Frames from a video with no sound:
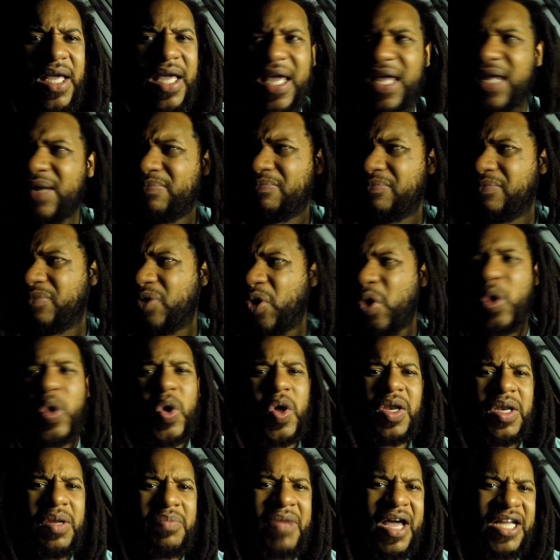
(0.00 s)
And
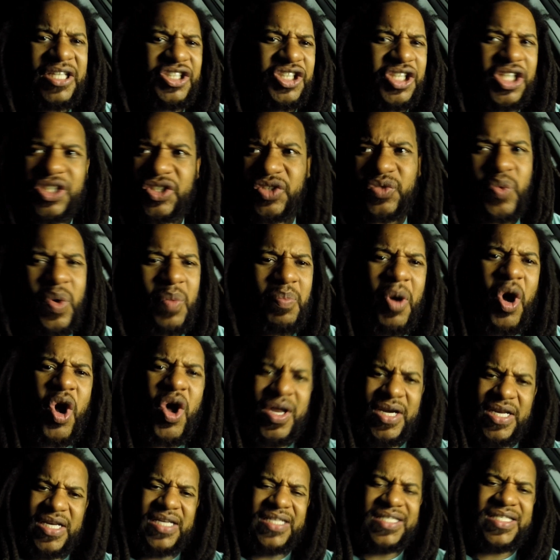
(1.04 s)
all of my children were
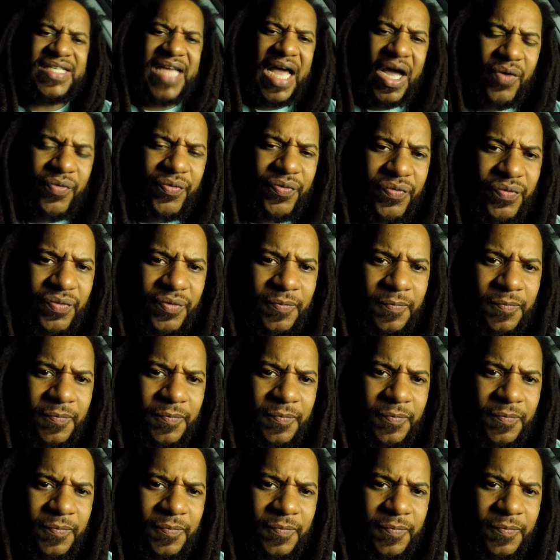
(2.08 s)
born in the South.